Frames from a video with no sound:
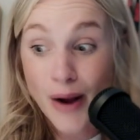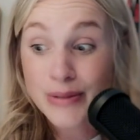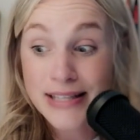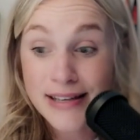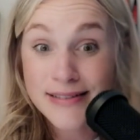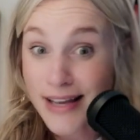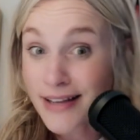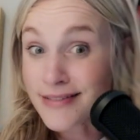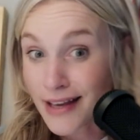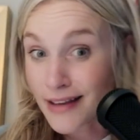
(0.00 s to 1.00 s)
I would t-
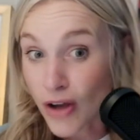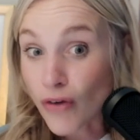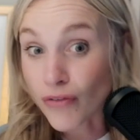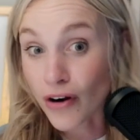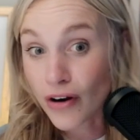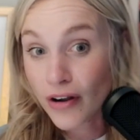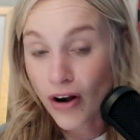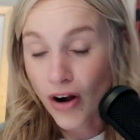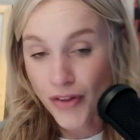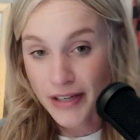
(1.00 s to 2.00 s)
say take the over
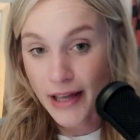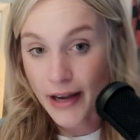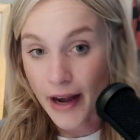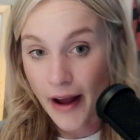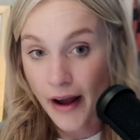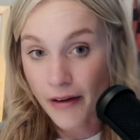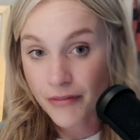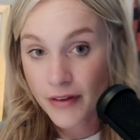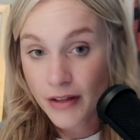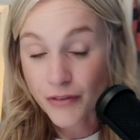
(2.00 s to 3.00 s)
on the nine and a
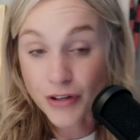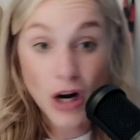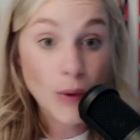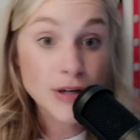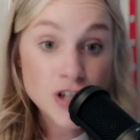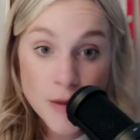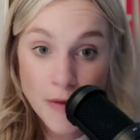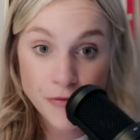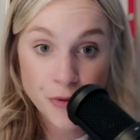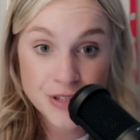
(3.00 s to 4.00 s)
half. If you're not quite sure
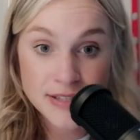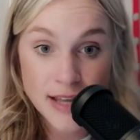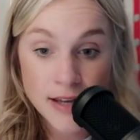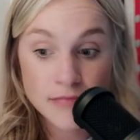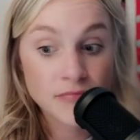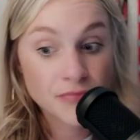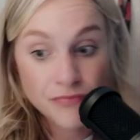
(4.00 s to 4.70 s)
about Florida State,